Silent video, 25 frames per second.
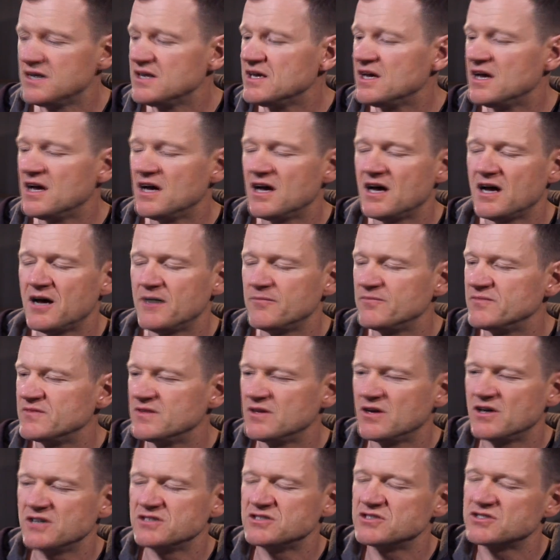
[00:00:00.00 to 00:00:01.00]

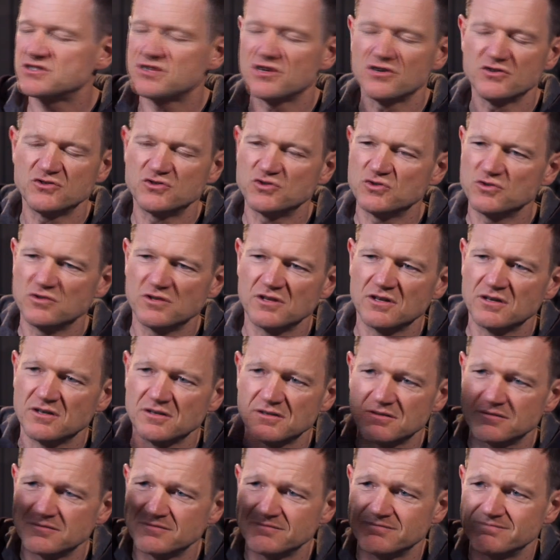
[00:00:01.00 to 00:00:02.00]
I just don't do the
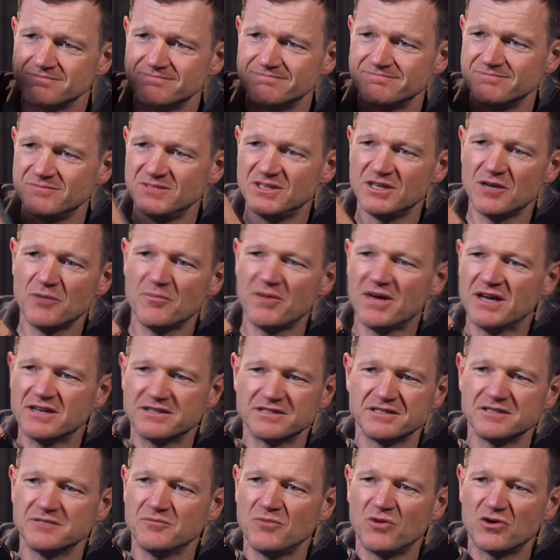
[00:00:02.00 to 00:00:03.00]

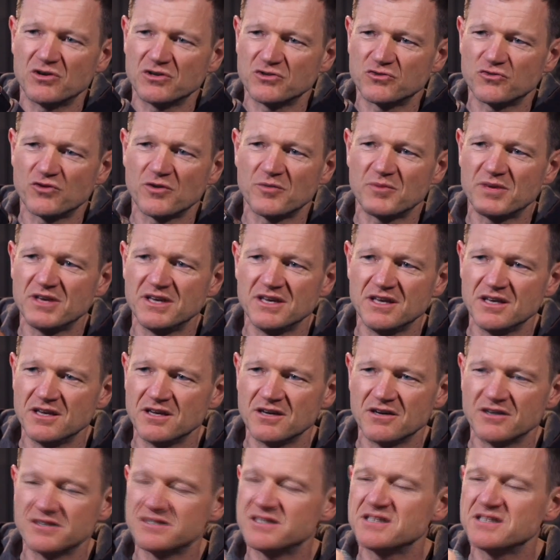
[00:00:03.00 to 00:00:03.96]
mounting a monitor up here.